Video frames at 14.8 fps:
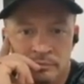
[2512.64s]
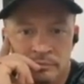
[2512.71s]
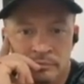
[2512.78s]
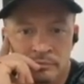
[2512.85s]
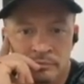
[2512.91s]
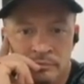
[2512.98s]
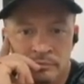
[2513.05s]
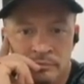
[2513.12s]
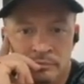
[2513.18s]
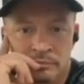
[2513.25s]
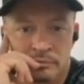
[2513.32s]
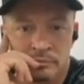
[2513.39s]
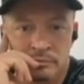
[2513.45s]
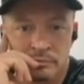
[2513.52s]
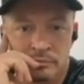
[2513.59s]

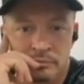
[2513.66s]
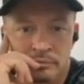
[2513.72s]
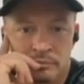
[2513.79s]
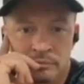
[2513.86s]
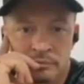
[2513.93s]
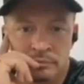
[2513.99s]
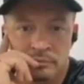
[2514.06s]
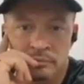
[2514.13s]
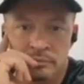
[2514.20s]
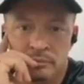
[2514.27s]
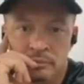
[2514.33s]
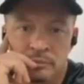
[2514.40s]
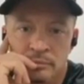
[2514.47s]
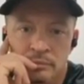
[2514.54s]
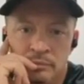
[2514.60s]

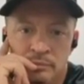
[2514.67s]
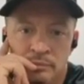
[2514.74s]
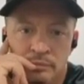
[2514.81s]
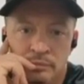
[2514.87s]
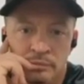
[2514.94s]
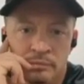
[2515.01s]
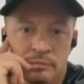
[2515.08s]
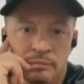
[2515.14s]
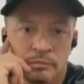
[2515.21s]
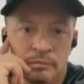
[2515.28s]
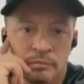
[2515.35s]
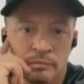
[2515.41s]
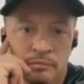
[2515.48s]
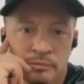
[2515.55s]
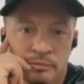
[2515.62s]

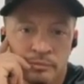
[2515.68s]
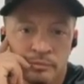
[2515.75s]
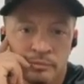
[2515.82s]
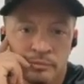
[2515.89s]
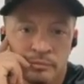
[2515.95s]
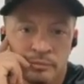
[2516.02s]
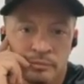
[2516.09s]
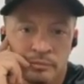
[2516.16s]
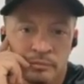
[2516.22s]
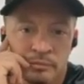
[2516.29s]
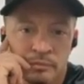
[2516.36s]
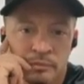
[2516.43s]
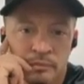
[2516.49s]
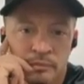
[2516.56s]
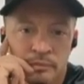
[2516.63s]

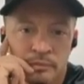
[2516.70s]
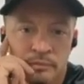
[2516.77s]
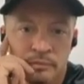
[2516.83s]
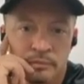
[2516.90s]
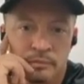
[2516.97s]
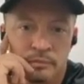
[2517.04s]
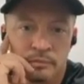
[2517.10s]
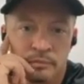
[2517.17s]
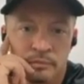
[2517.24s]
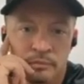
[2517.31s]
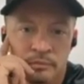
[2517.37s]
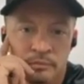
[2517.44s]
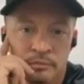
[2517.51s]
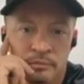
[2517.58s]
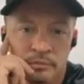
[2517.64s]

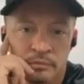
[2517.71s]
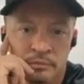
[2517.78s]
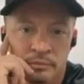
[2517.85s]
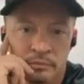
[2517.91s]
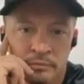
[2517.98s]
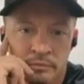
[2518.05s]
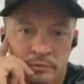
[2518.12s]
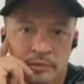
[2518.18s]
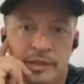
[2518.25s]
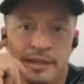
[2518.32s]
[no speech]